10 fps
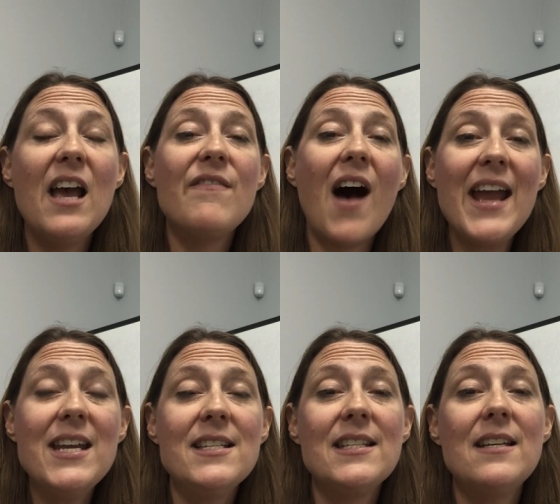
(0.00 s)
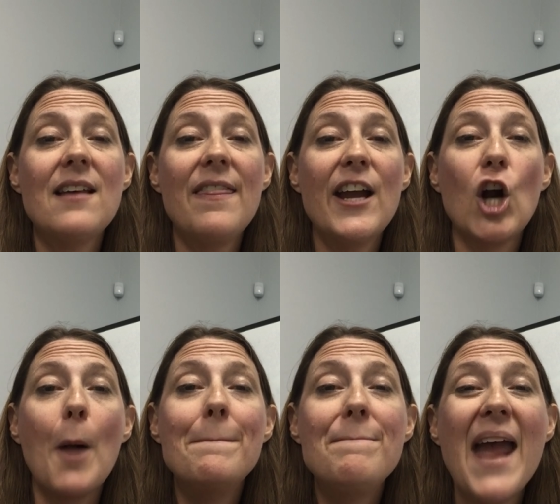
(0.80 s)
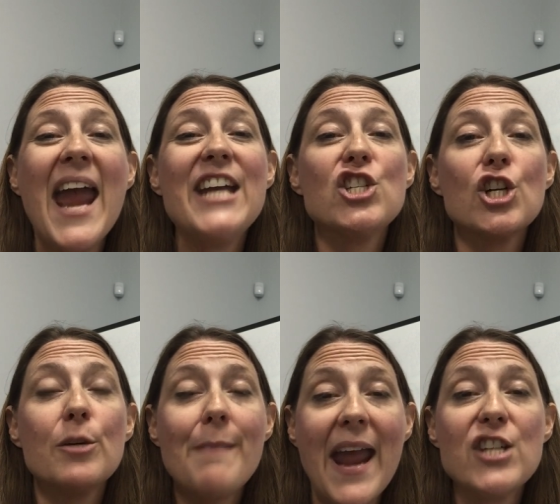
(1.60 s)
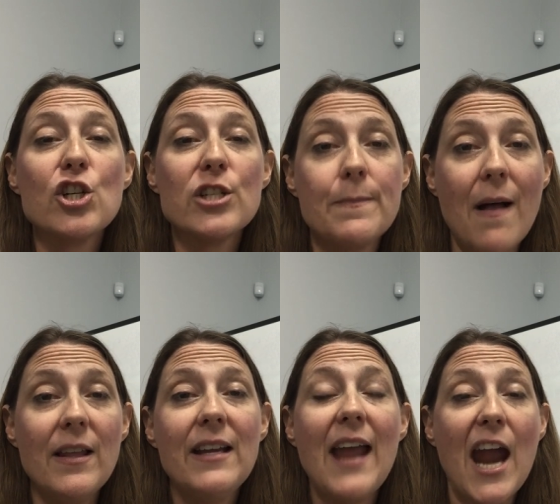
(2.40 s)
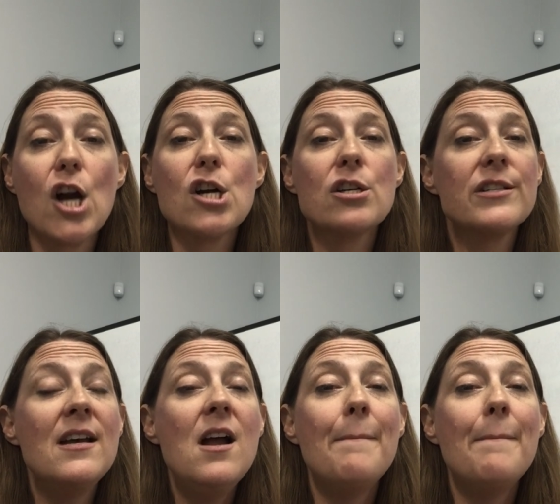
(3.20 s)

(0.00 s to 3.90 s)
if I can see that there are major spelling errors,